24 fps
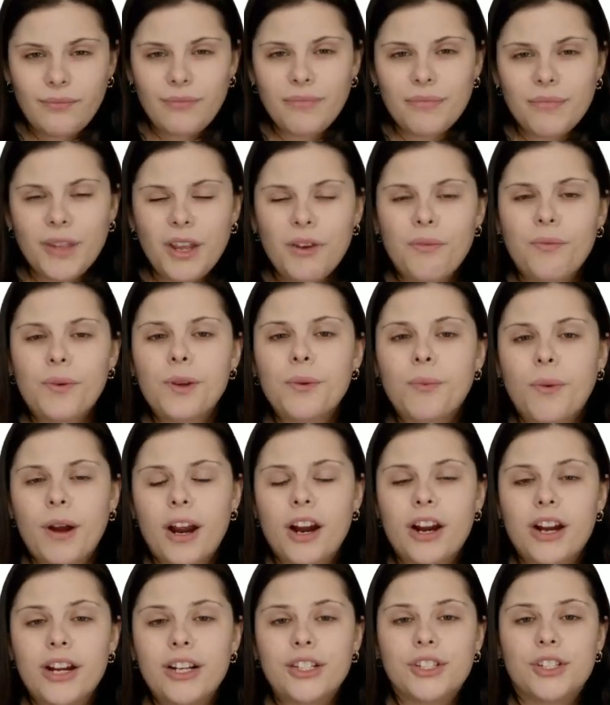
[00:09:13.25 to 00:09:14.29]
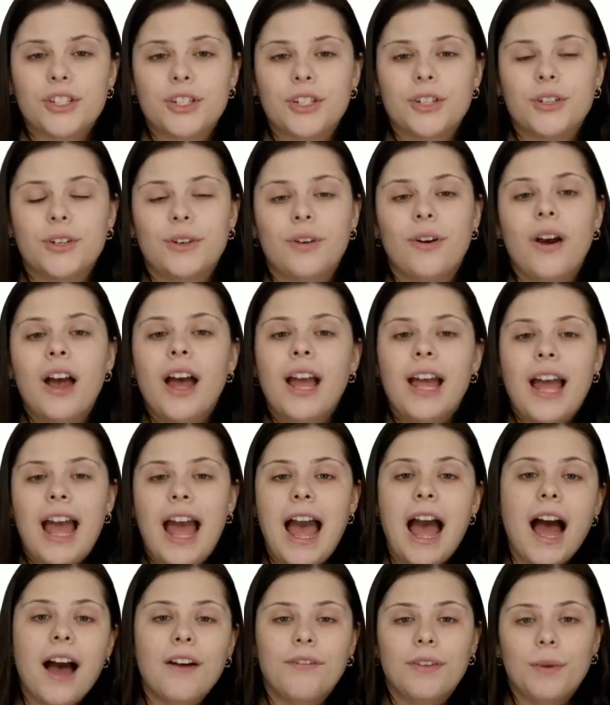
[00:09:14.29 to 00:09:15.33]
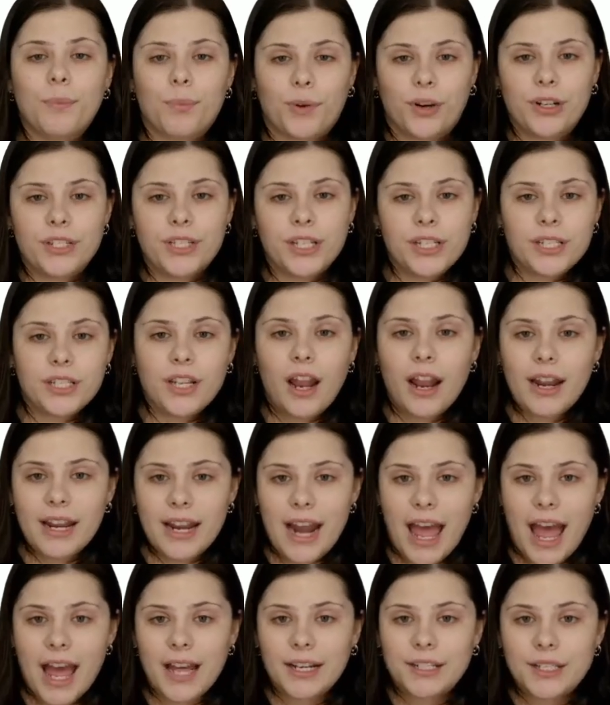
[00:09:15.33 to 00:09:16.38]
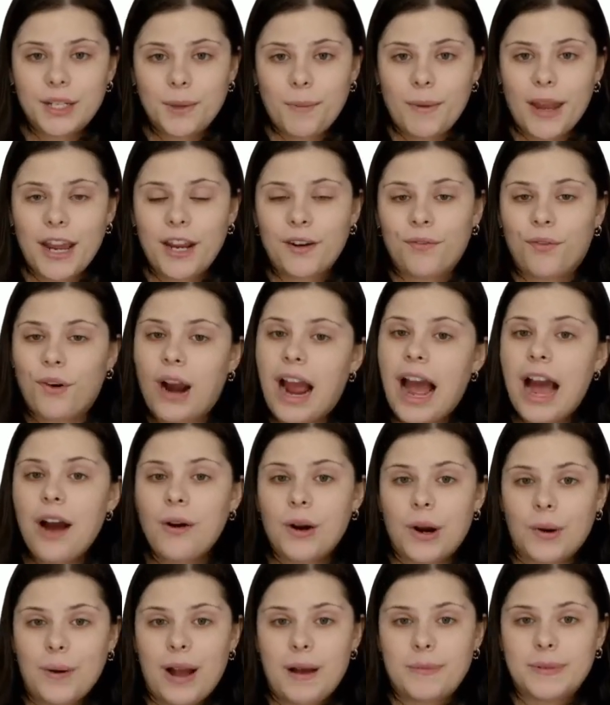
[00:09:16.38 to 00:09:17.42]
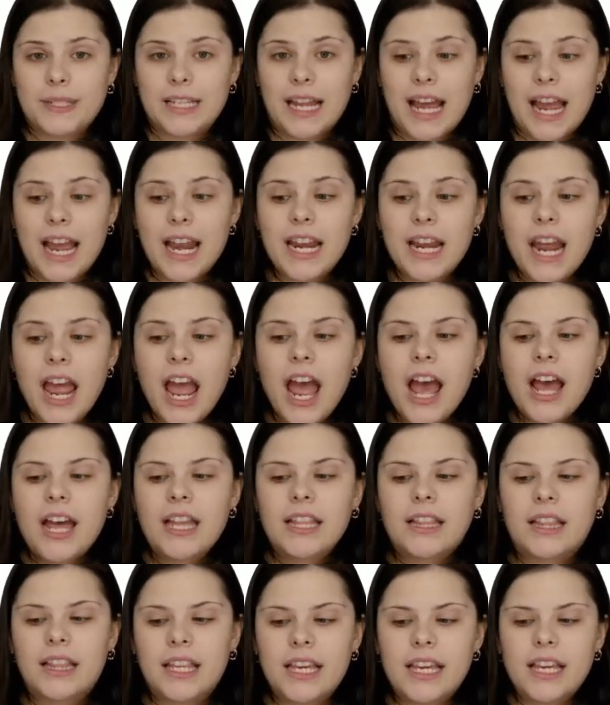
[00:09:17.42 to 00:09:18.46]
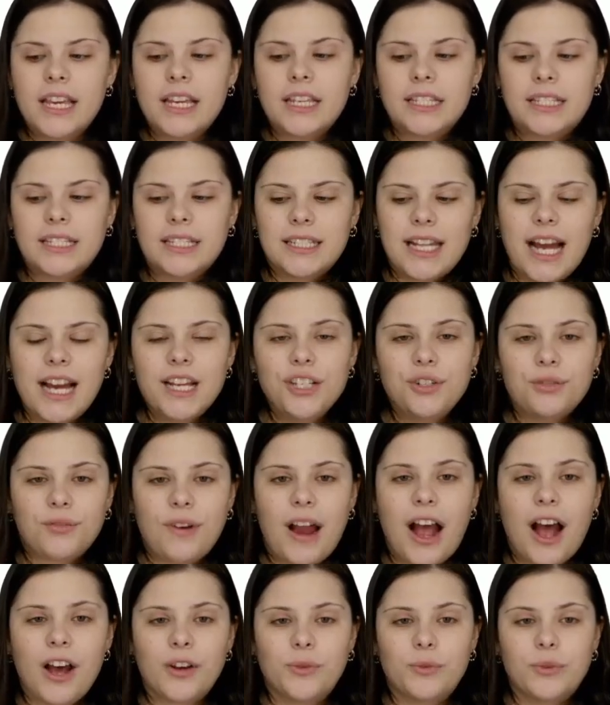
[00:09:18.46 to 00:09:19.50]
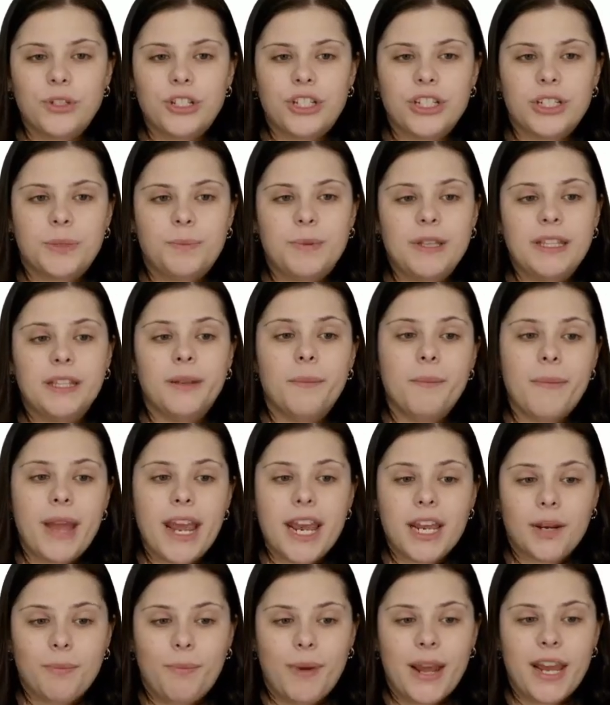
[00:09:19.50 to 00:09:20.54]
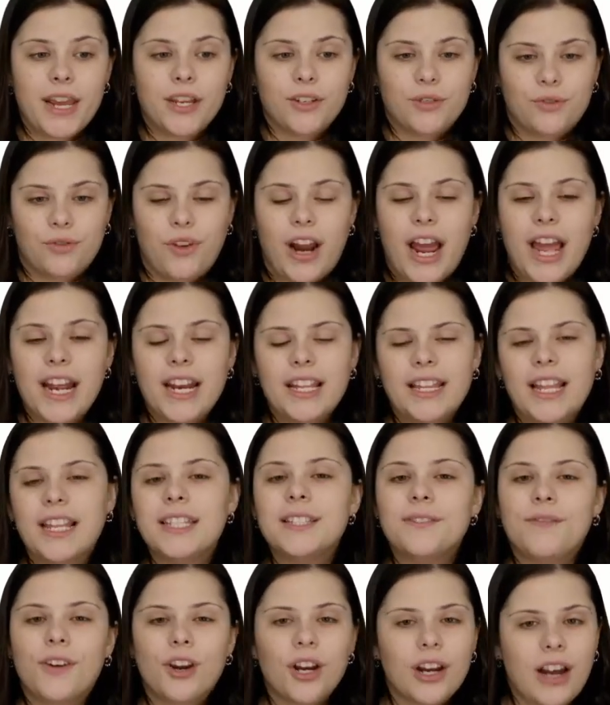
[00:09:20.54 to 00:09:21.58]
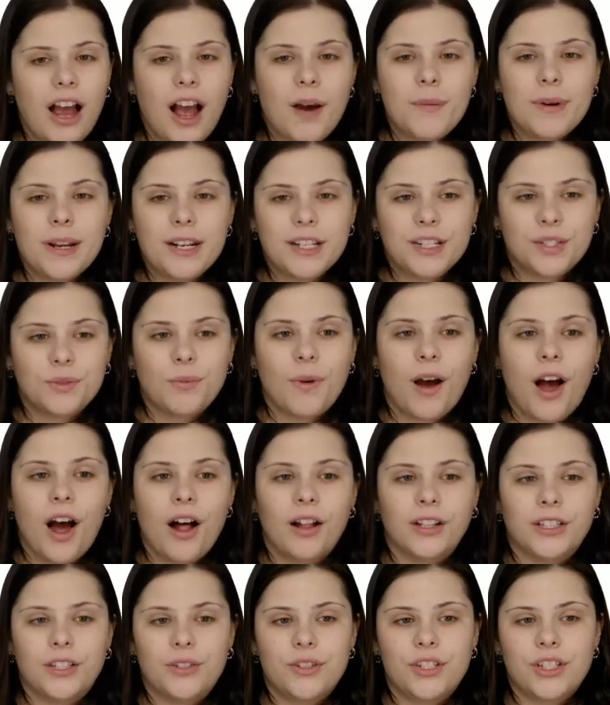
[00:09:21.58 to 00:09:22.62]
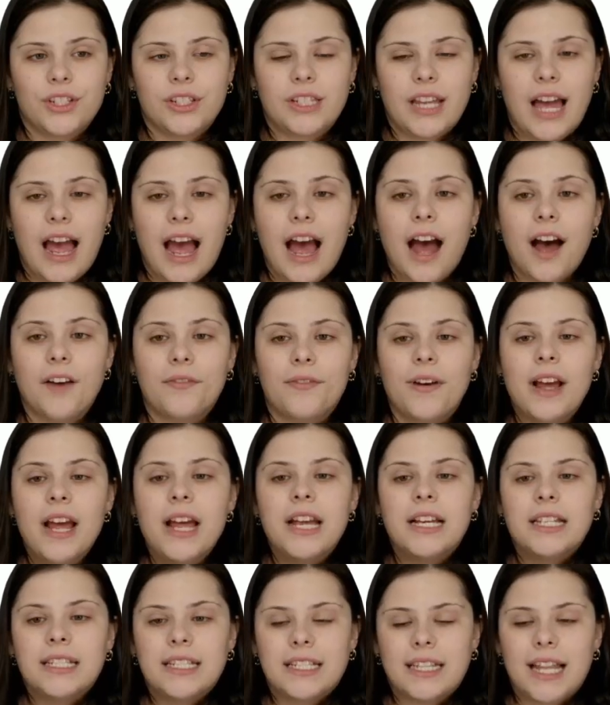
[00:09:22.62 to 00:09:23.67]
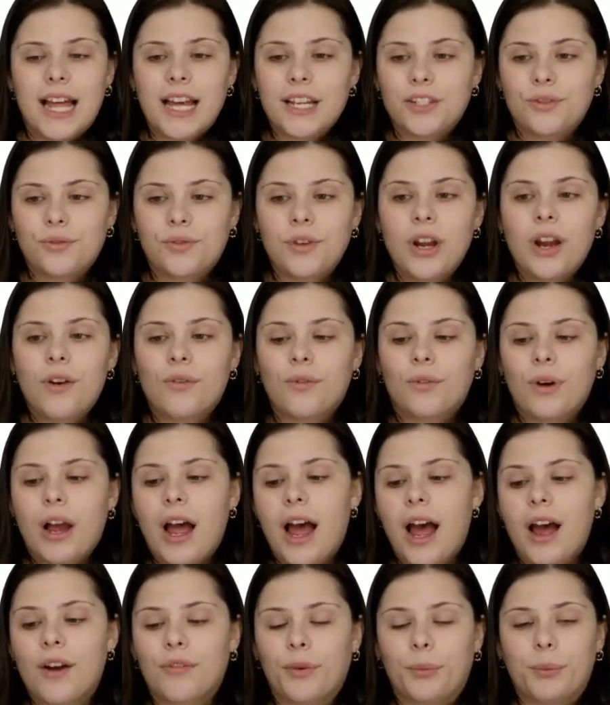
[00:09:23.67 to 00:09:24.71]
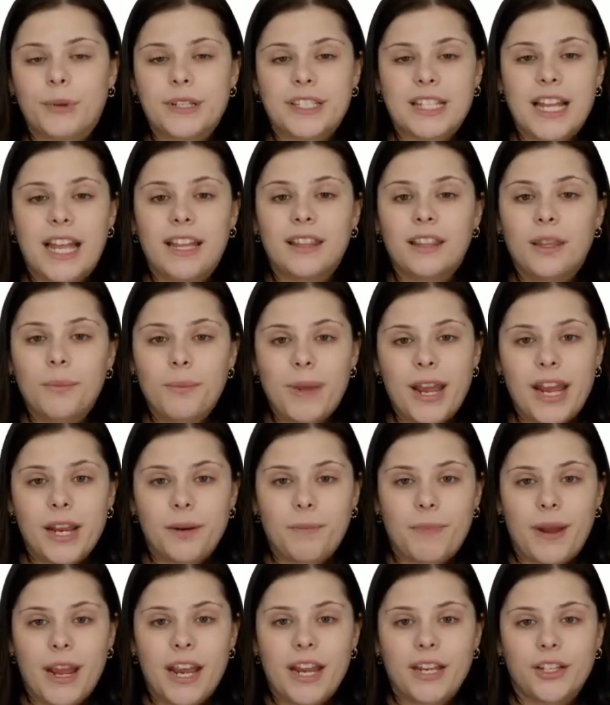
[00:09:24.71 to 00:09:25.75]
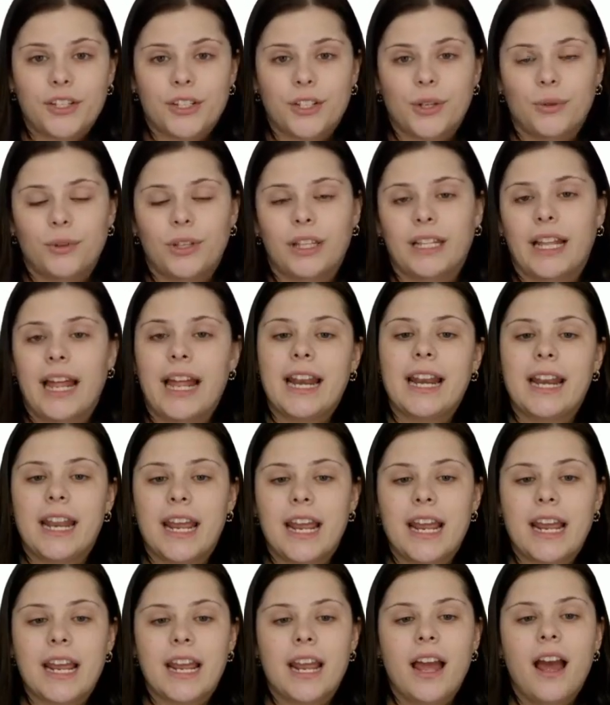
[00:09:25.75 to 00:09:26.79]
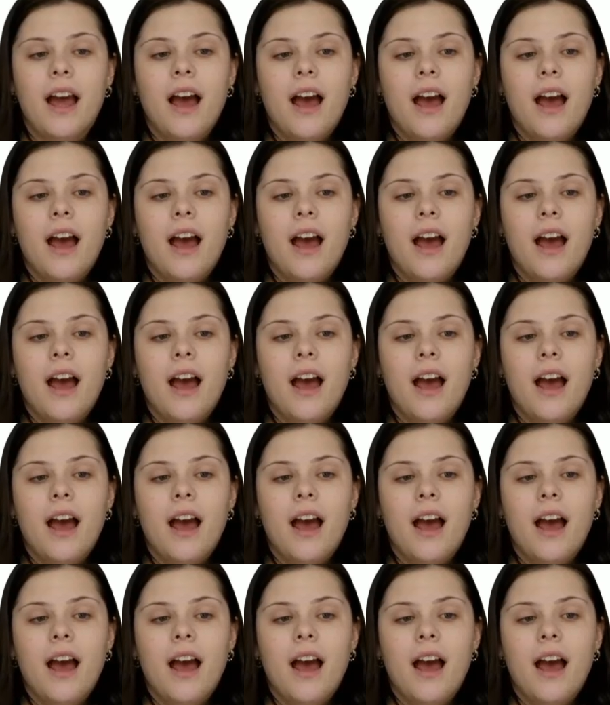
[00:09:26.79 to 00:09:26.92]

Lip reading: if we were to have a birthdays.net domain for our website, the slash route would just be the main page, right? And that's very common as well, to just have slash represent the main page, so the landing